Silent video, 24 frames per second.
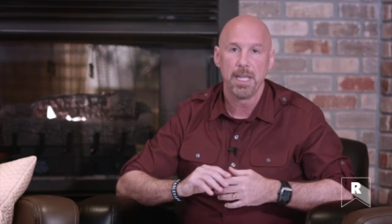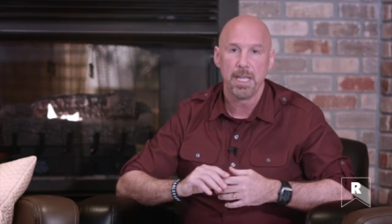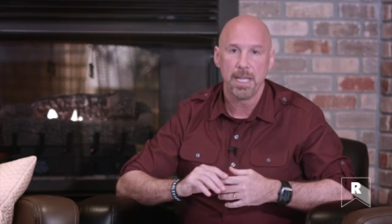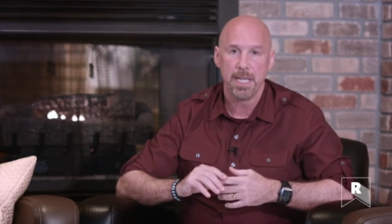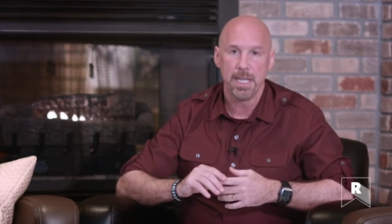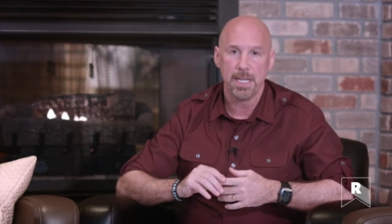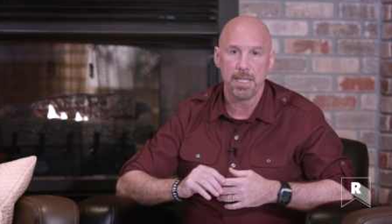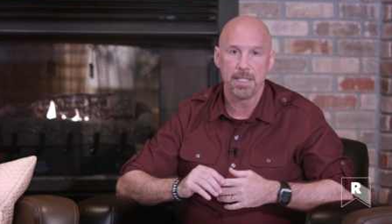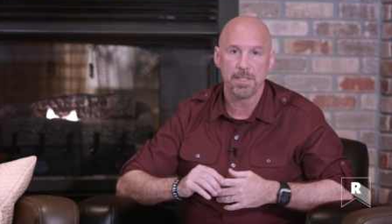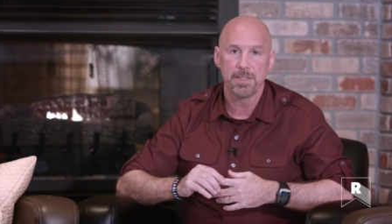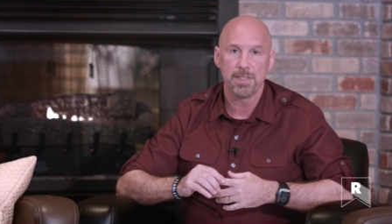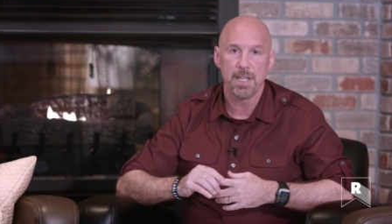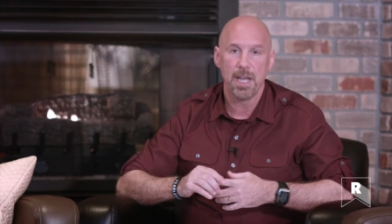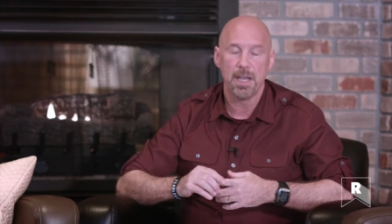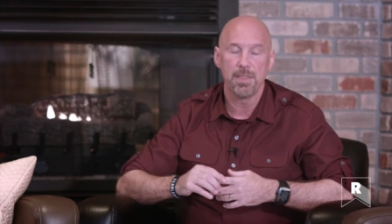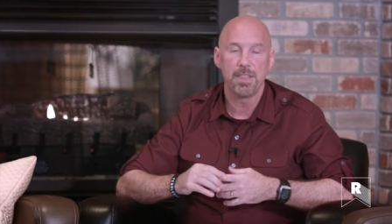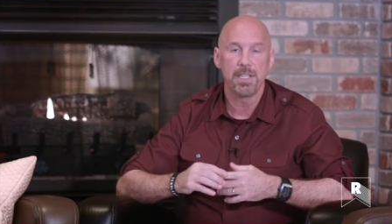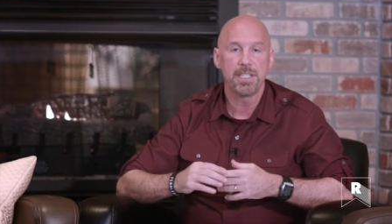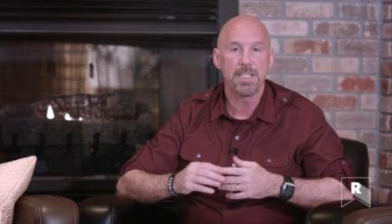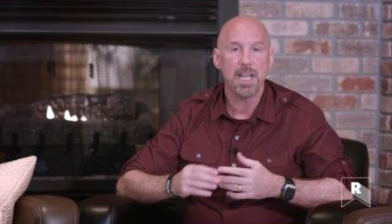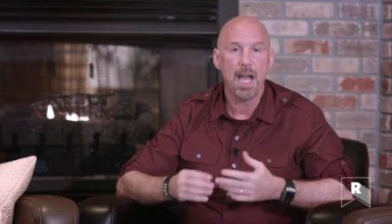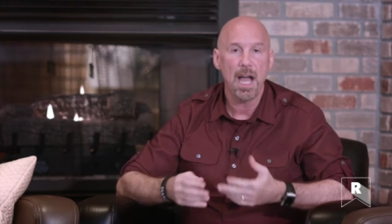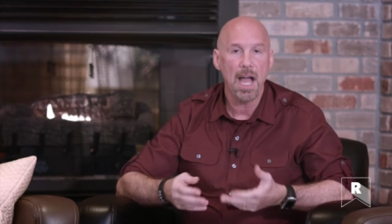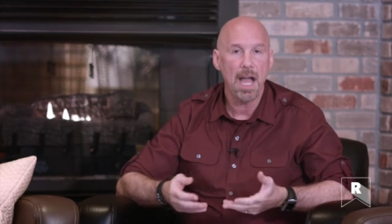
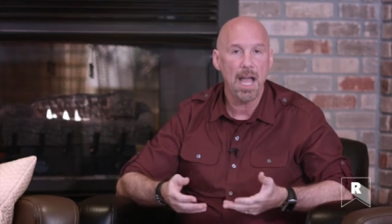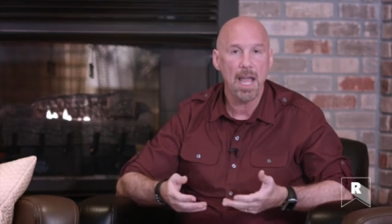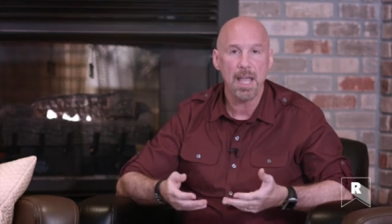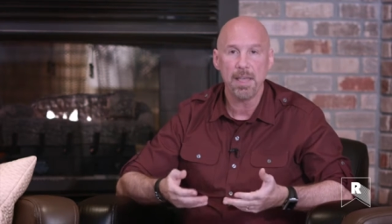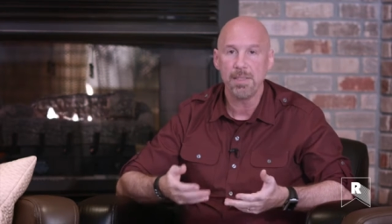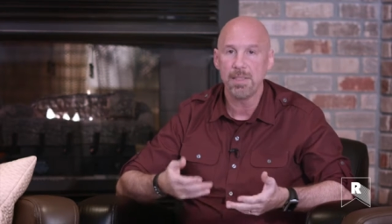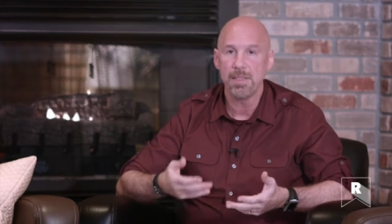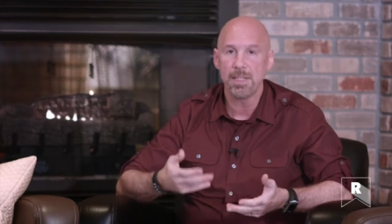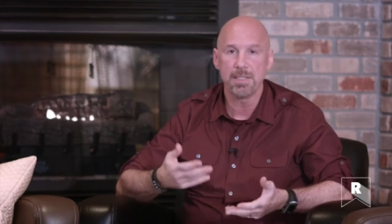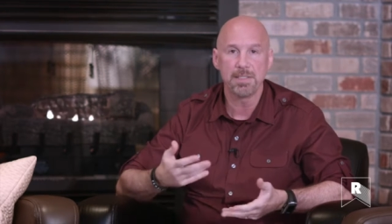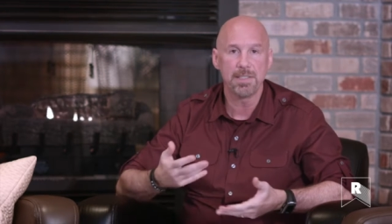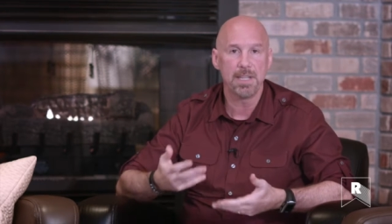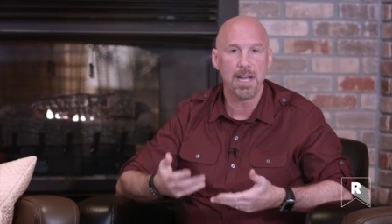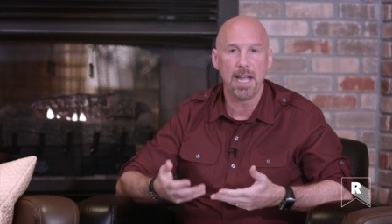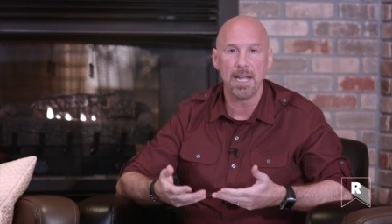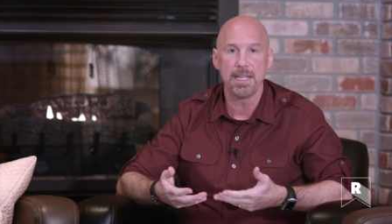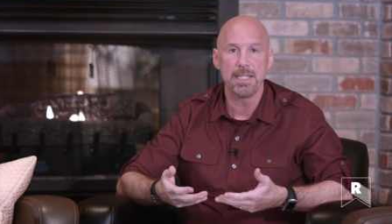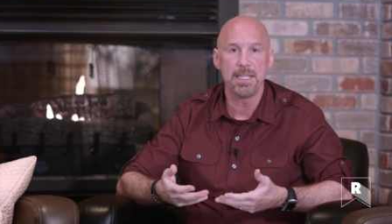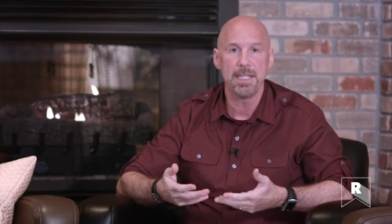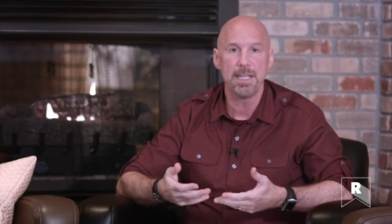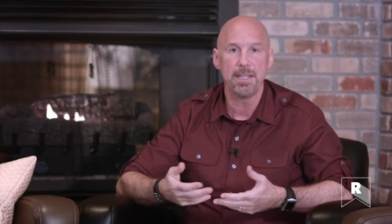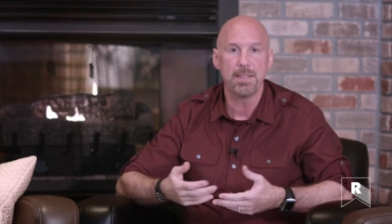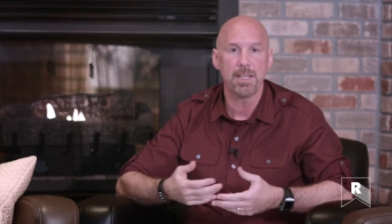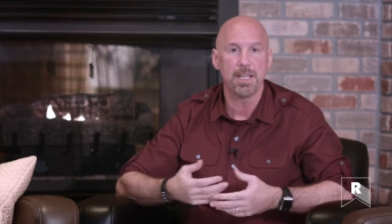The tithe is an
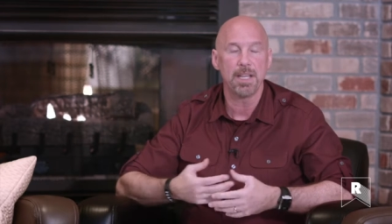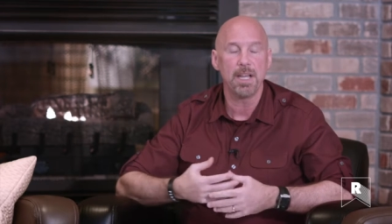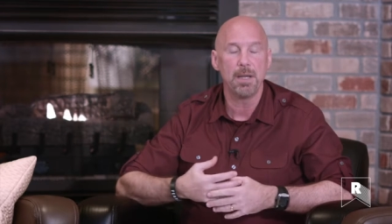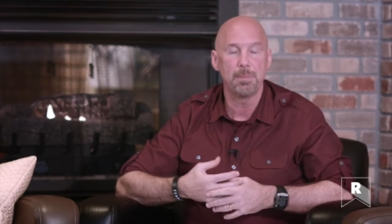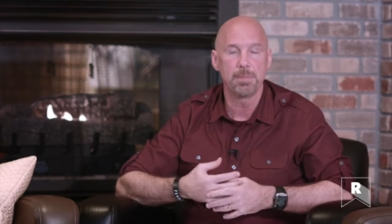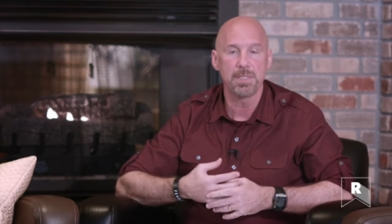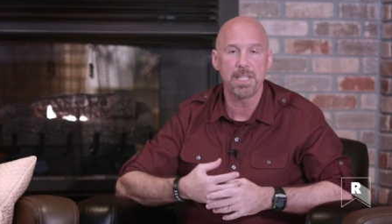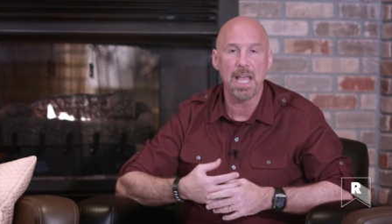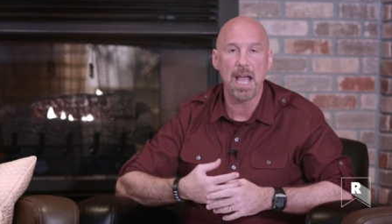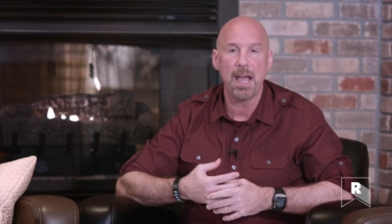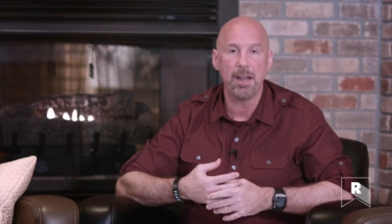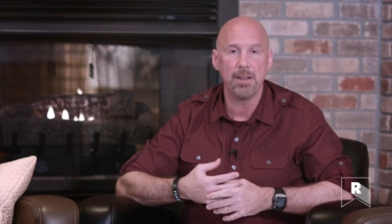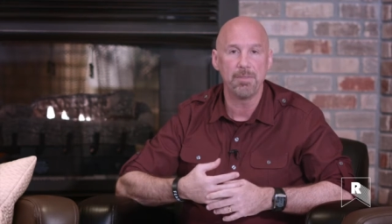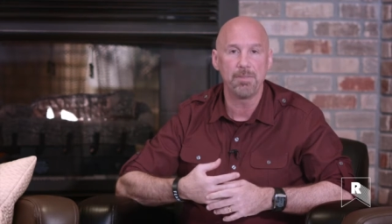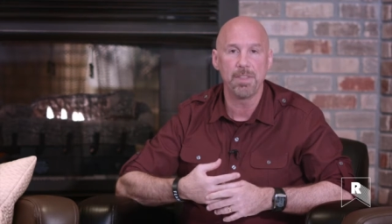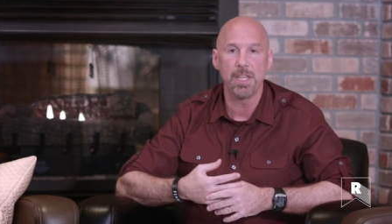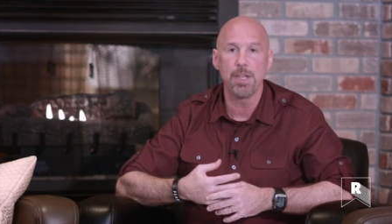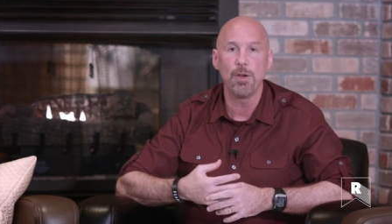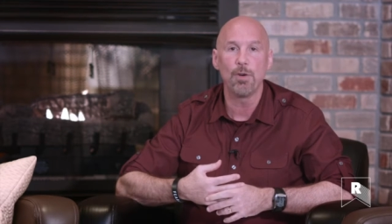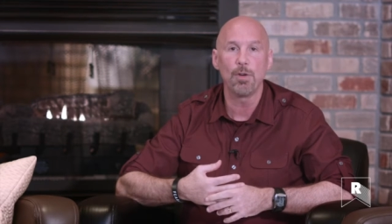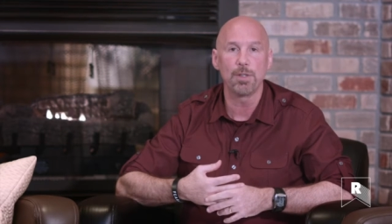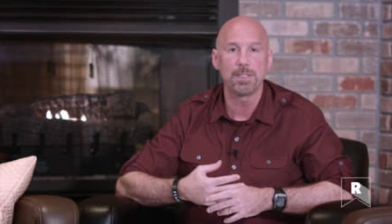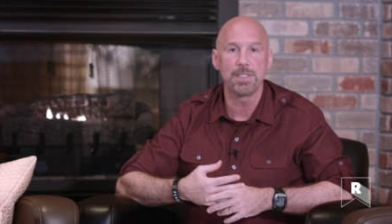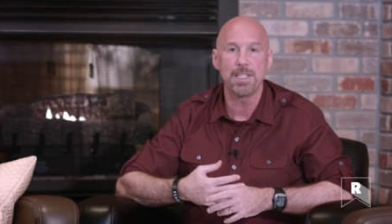idea that comes out of the
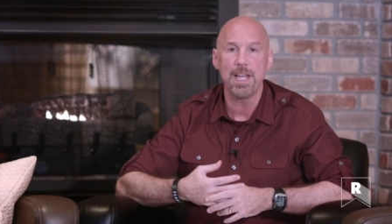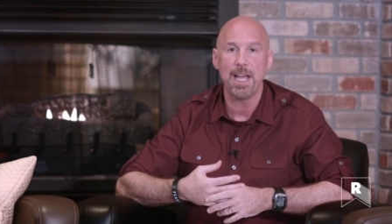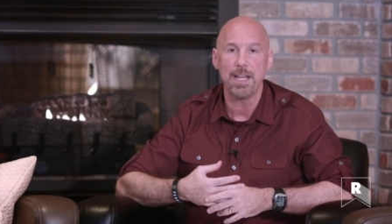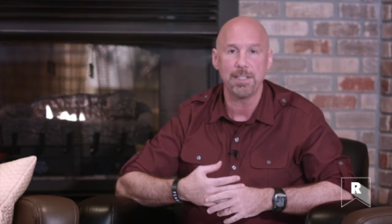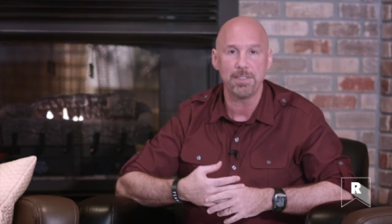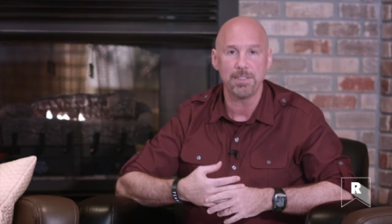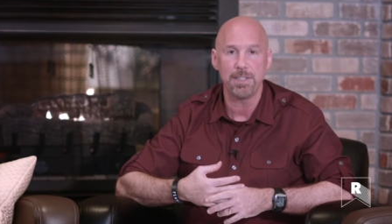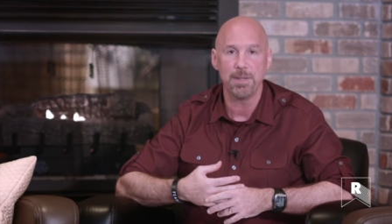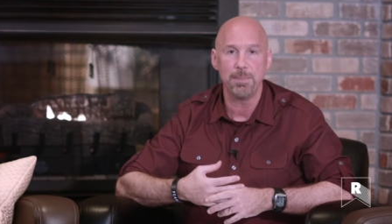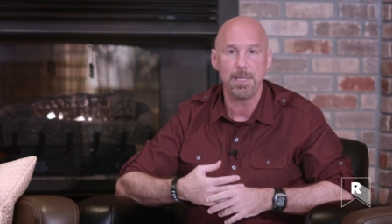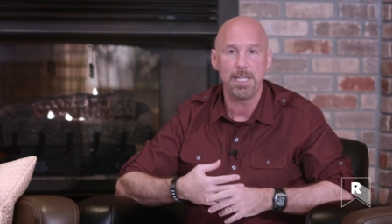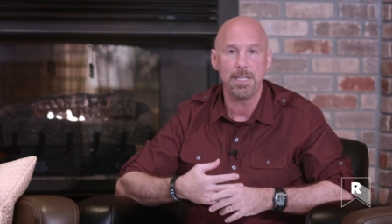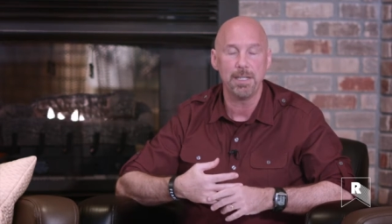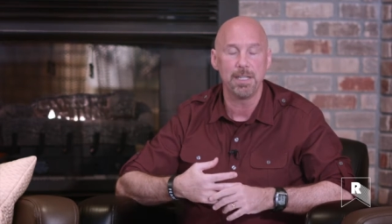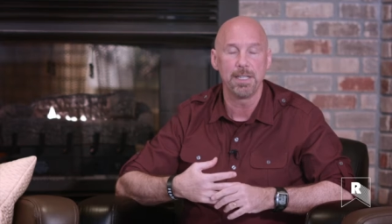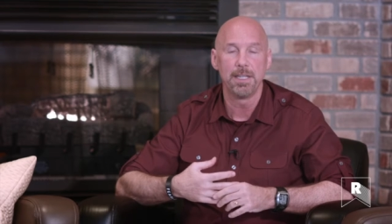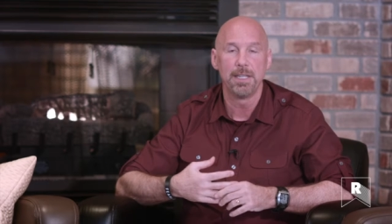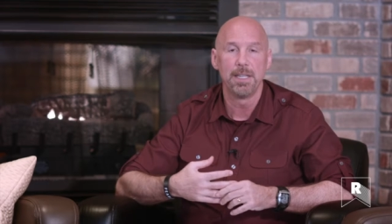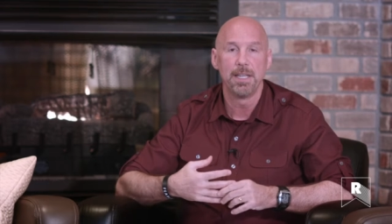Old Testament,